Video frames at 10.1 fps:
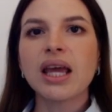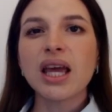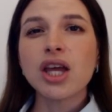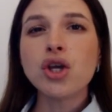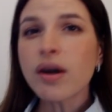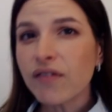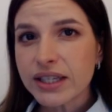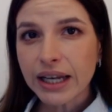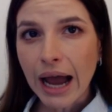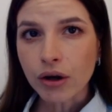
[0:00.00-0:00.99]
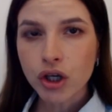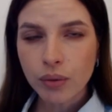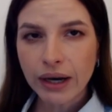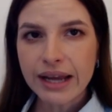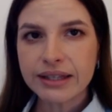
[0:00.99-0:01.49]
You can visit our
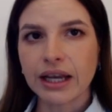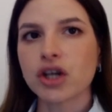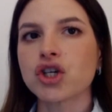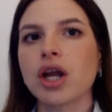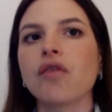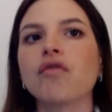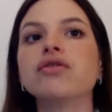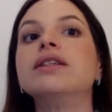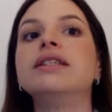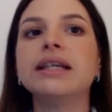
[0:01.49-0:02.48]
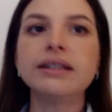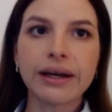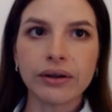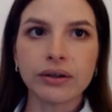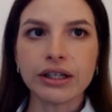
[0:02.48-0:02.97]
Q&A section for
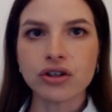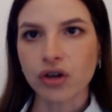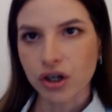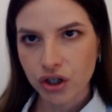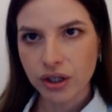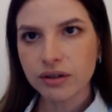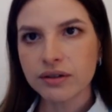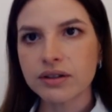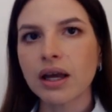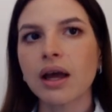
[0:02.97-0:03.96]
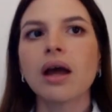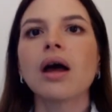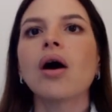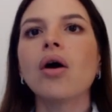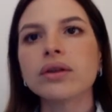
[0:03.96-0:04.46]
detailed instructions
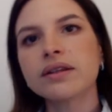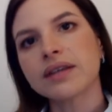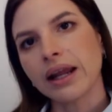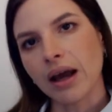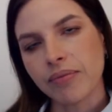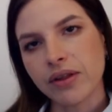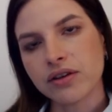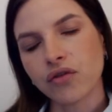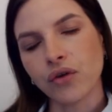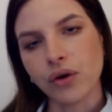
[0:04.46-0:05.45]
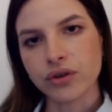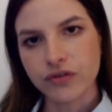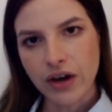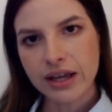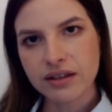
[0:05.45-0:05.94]
on setting up this for your
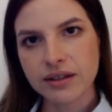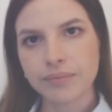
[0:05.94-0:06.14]
device.